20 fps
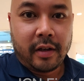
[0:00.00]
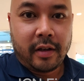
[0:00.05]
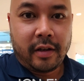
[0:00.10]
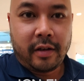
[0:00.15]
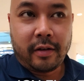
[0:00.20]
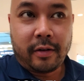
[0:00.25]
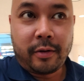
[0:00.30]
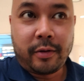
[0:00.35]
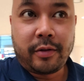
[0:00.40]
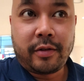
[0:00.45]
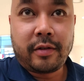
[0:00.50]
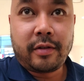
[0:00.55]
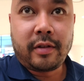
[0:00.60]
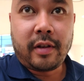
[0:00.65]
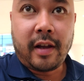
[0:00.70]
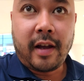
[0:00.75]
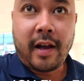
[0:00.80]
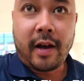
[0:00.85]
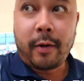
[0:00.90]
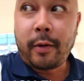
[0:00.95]
here's
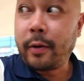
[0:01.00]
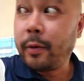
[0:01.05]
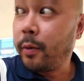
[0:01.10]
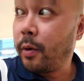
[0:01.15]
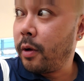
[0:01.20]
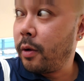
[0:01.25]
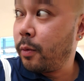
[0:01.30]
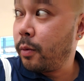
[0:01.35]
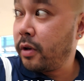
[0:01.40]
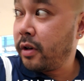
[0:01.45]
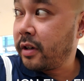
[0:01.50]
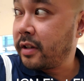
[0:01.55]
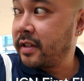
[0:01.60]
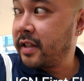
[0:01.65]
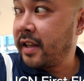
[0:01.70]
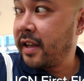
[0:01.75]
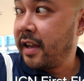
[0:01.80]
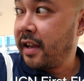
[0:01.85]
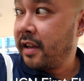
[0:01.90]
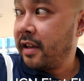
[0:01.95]
how it all worked.
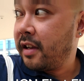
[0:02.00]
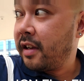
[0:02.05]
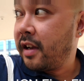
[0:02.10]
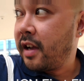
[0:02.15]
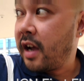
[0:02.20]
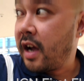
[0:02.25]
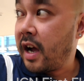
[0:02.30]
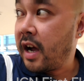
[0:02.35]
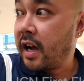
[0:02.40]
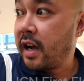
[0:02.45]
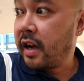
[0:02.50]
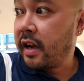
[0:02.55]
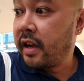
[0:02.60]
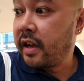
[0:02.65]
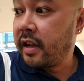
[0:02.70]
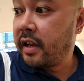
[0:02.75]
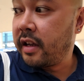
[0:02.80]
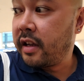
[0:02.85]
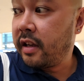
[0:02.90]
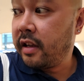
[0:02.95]

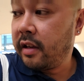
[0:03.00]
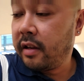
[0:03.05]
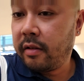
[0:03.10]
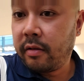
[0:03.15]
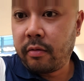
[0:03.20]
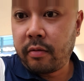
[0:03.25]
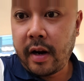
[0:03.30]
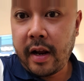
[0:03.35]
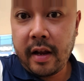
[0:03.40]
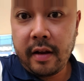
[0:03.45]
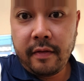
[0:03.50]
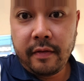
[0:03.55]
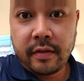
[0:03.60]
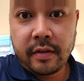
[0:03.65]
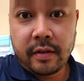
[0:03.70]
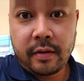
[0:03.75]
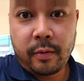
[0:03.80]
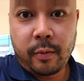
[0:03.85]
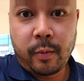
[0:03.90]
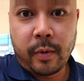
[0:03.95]
I
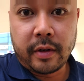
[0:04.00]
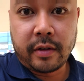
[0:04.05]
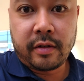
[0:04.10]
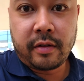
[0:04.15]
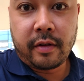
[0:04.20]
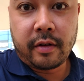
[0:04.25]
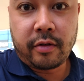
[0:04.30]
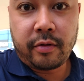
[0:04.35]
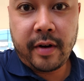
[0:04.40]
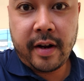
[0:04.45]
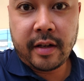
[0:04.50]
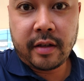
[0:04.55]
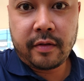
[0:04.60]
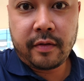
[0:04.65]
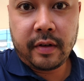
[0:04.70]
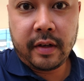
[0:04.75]
arrived, went to the transfer